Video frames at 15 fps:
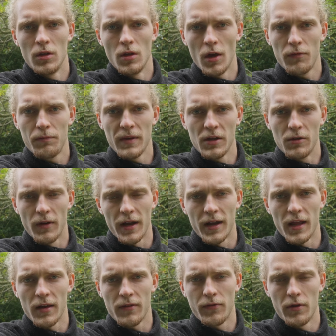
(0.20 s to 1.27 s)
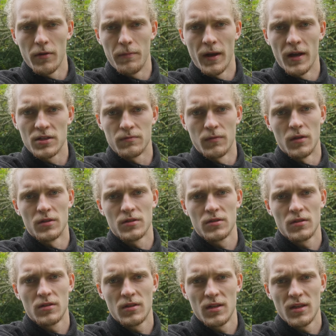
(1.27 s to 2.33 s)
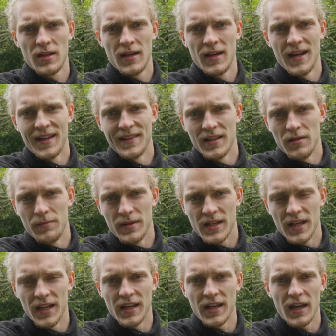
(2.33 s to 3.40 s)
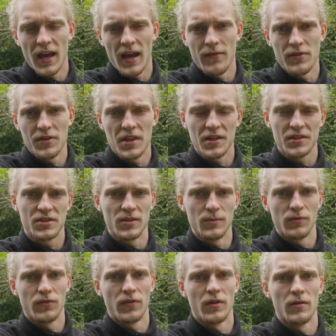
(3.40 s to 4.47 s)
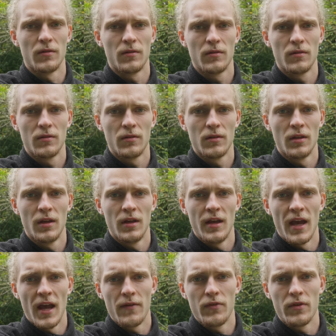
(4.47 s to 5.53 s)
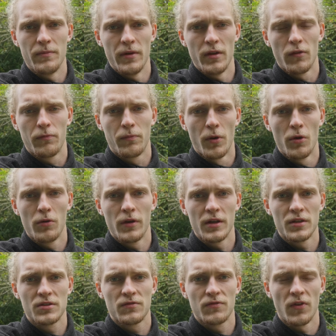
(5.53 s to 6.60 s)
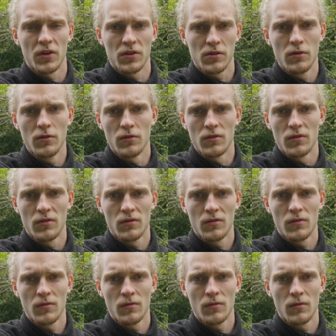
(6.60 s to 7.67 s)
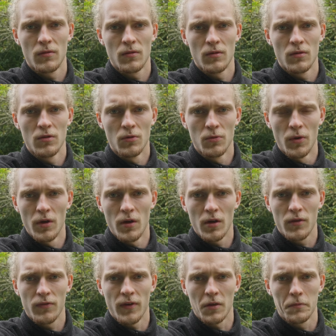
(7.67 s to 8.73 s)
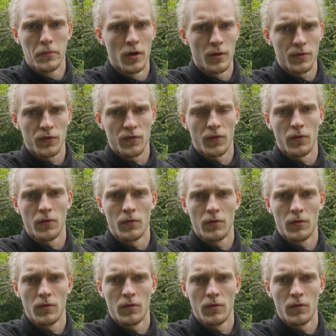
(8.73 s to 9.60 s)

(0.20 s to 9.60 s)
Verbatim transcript: You have been grinding for the past months, and in the beginning everything seemed fun. Every bit of progress felt good. Your work felt purposeful.